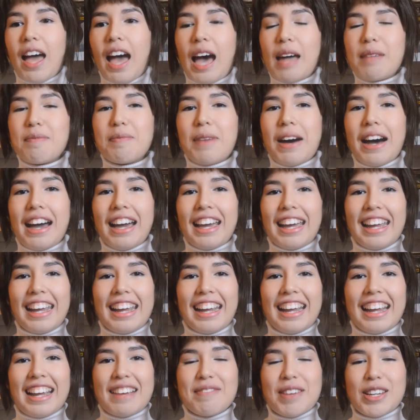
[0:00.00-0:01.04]
and
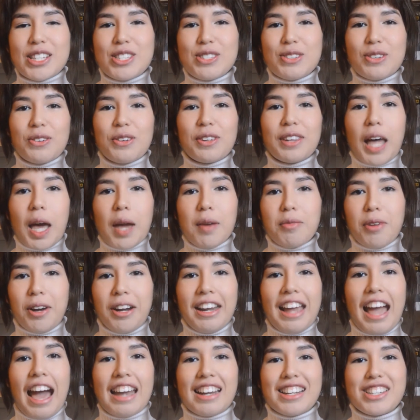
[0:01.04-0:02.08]
my school
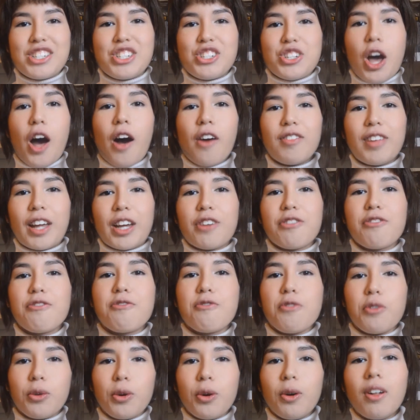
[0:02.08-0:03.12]
library had a shelf like
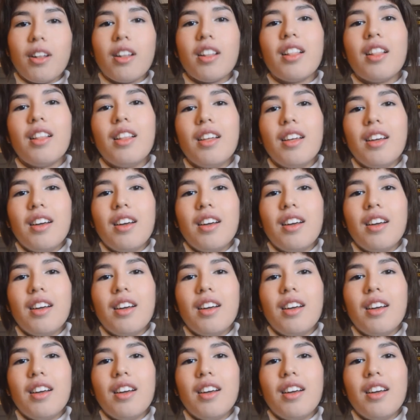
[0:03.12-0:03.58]
full